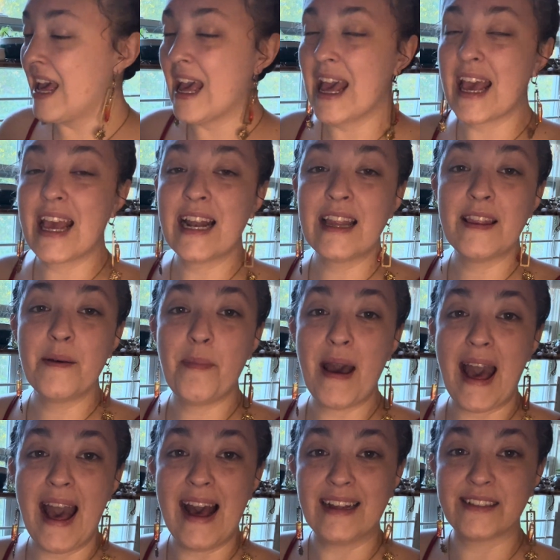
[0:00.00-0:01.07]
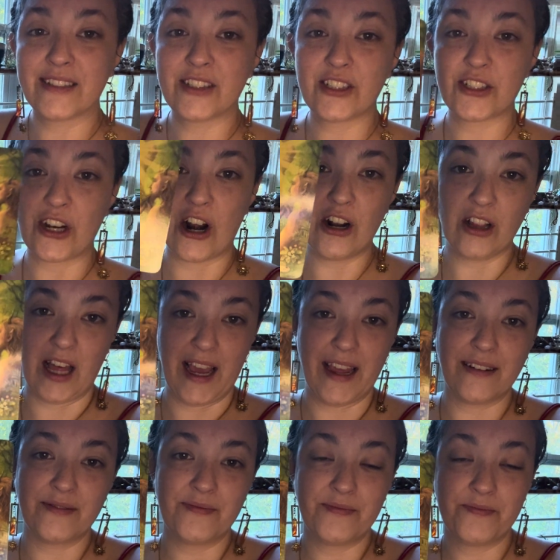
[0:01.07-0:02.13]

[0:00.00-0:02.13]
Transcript: In the past, Starlight,